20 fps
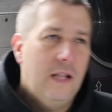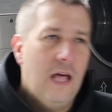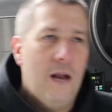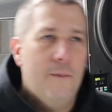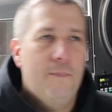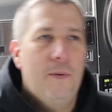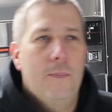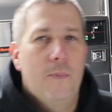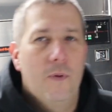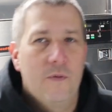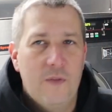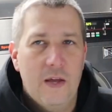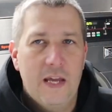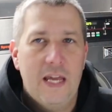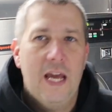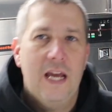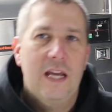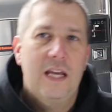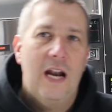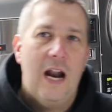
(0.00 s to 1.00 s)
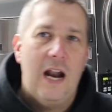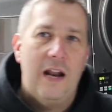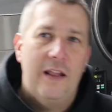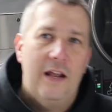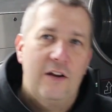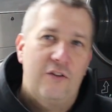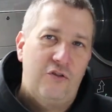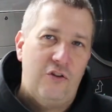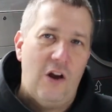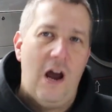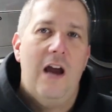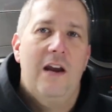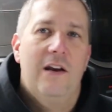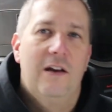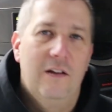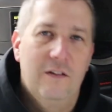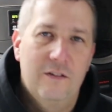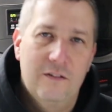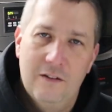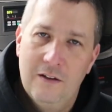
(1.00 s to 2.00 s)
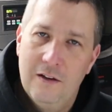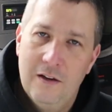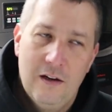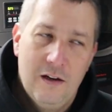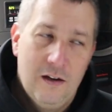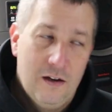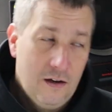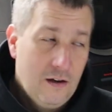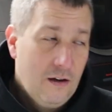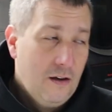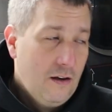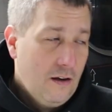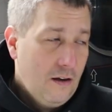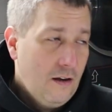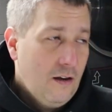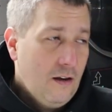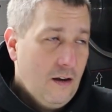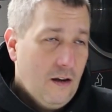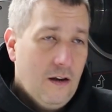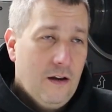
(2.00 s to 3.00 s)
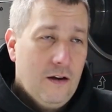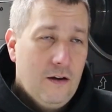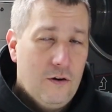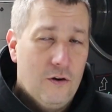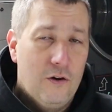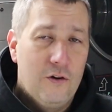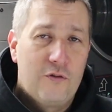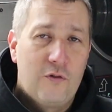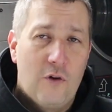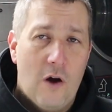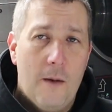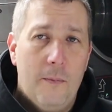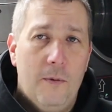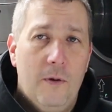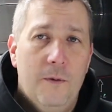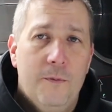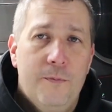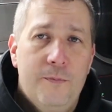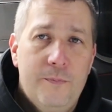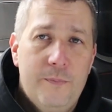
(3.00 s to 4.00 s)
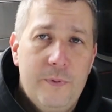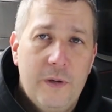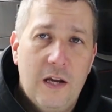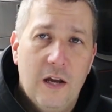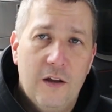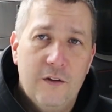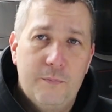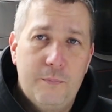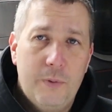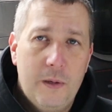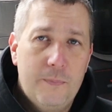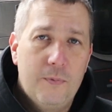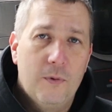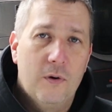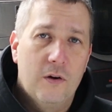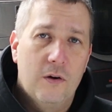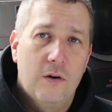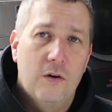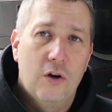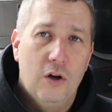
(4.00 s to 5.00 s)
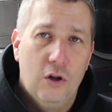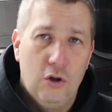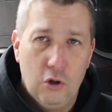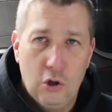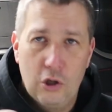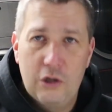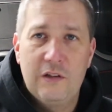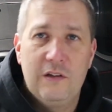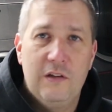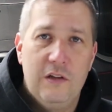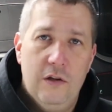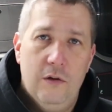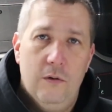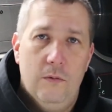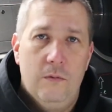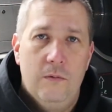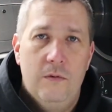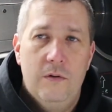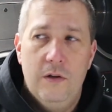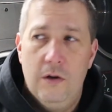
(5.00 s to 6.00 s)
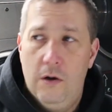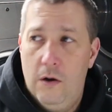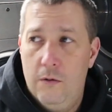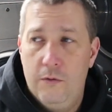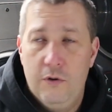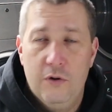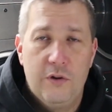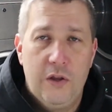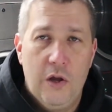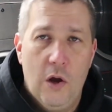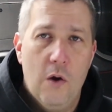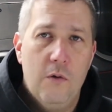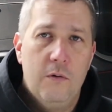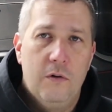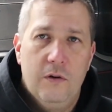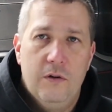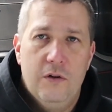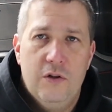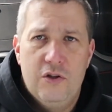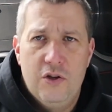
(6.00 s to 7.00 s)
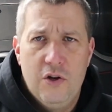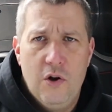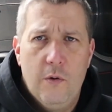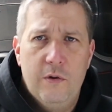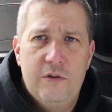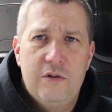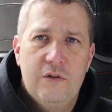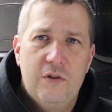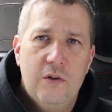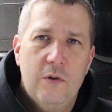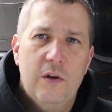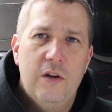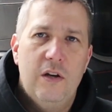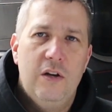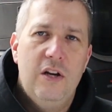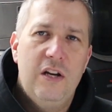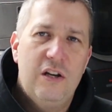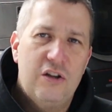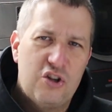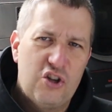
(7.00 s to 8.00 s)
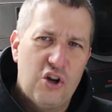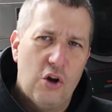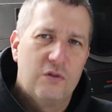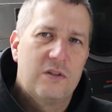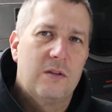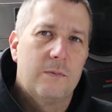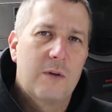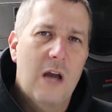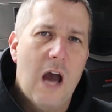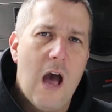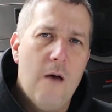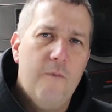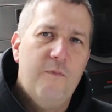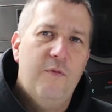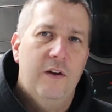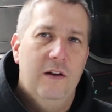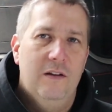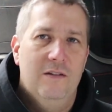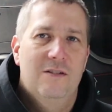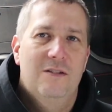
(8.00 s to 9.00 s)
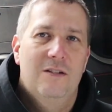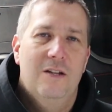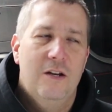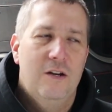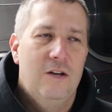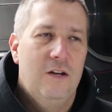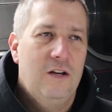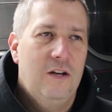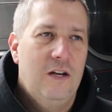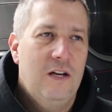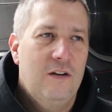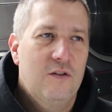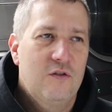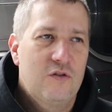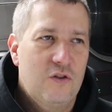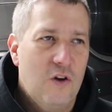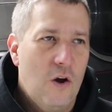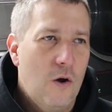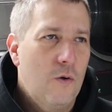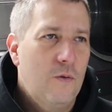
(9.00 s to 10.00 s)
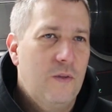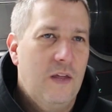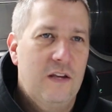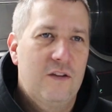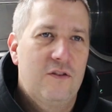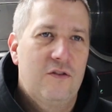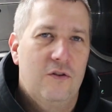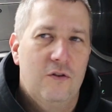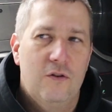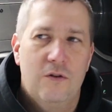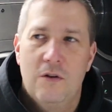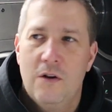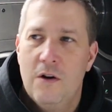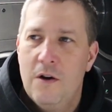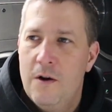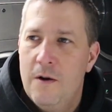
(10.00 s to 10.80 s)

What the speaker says: A lot of people, if they can't get out of that shyness, you're in trouble because people are going to look to you. You know, you're the owner. You should know what you're doing. You need to show some confidence, and you need to show that you